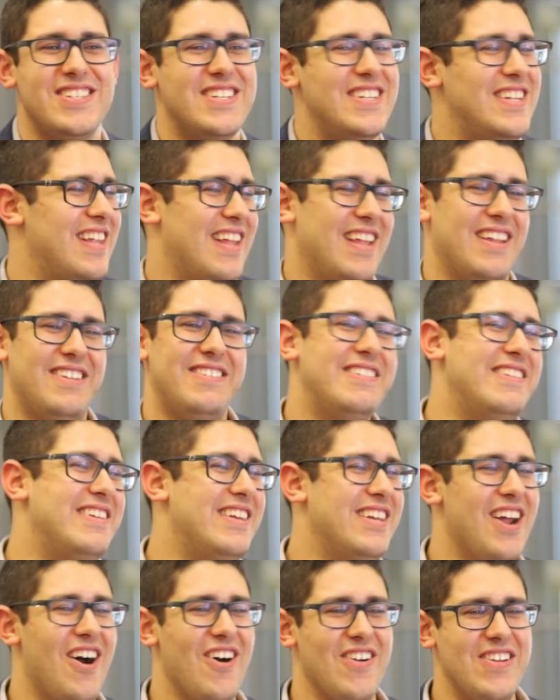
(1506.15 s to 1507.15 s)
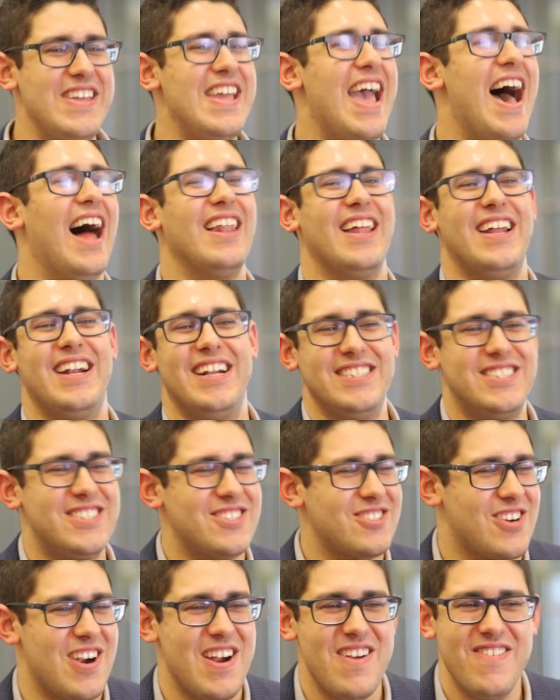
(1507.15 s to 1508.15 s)
you know, yelling and
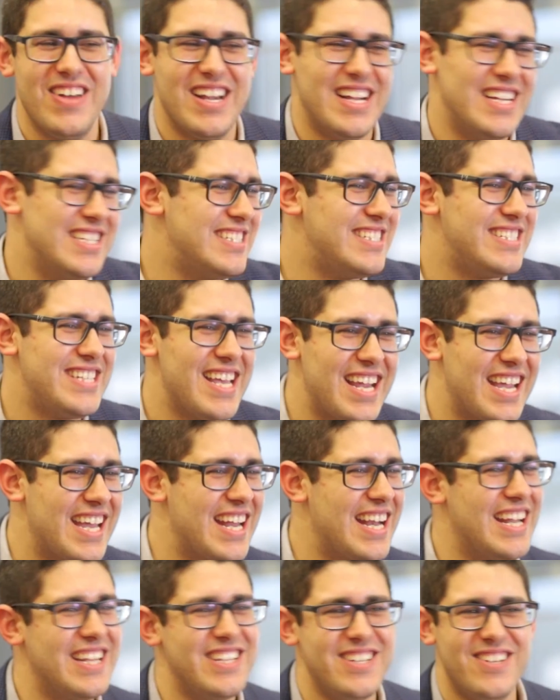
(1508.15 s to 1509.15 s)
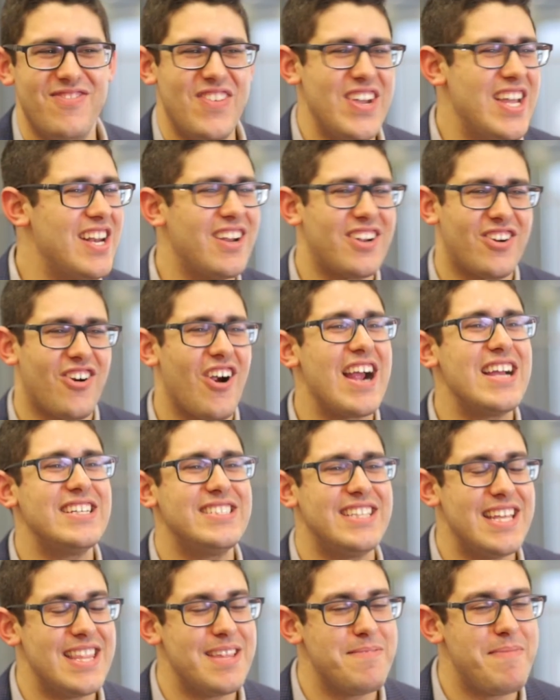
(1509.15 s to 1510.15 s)
screaming and singing and being
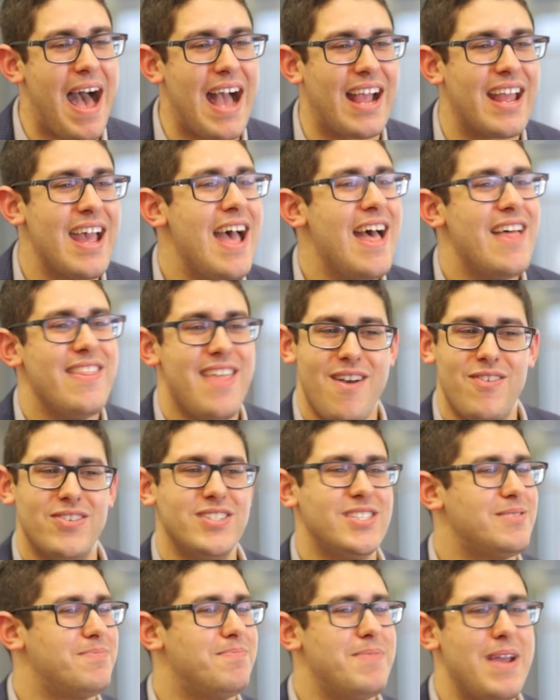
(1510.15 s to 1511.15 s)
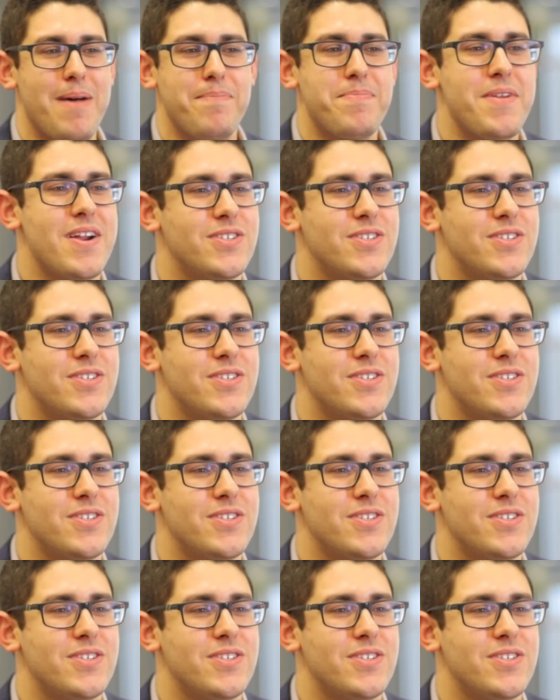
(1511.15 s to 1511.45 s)
crazy in the back. They would just be up